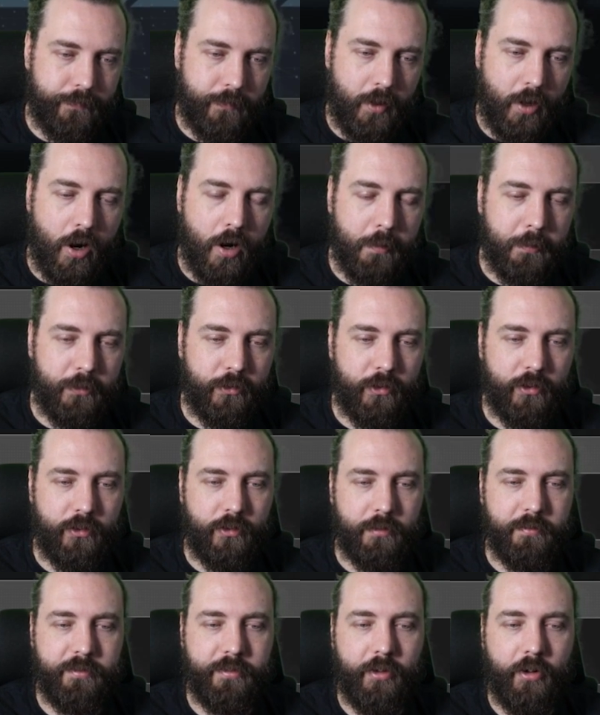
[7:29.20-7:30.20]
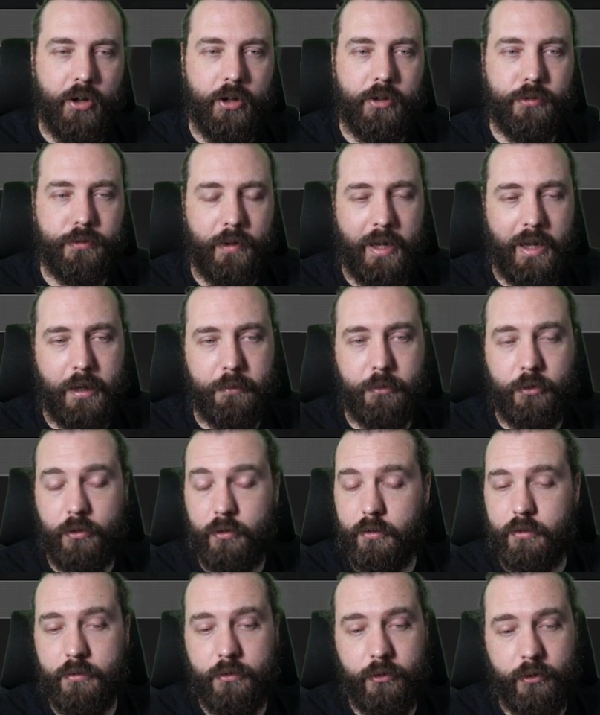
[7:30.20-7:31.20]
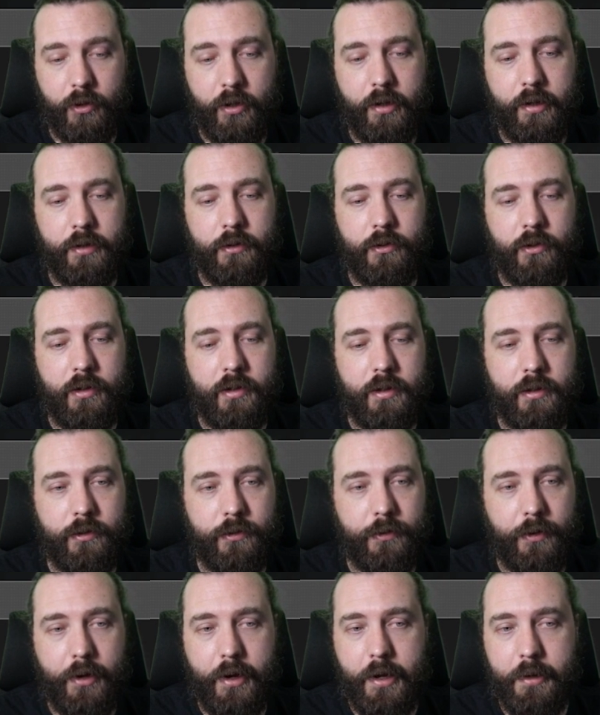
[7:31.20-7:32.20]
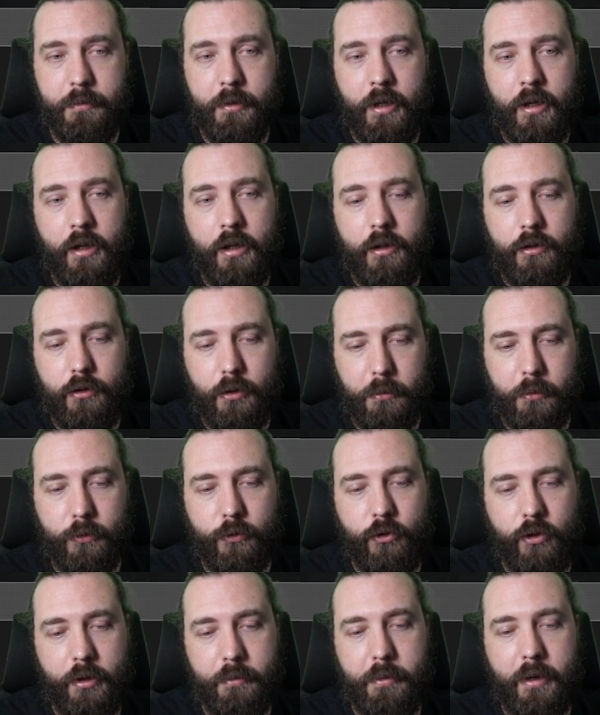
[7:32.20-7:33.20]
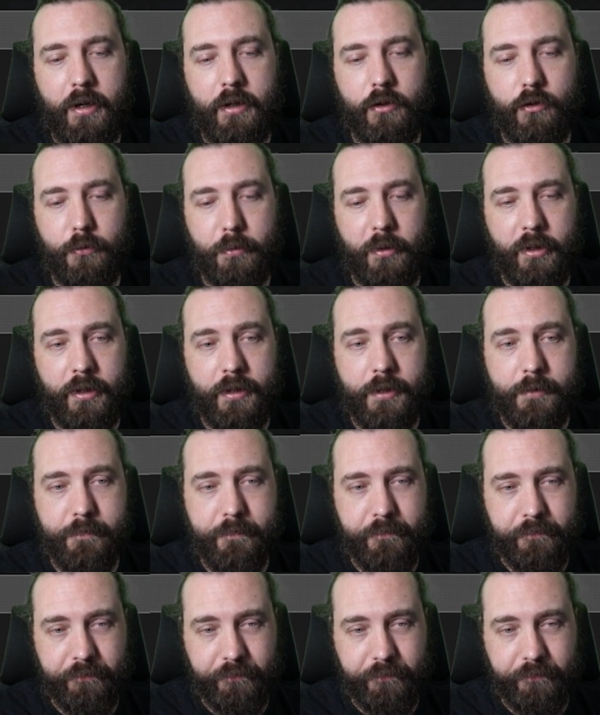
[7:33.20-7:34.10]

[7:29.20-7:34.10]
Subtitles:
armor system first for absolute certainty this time. Double ship HP.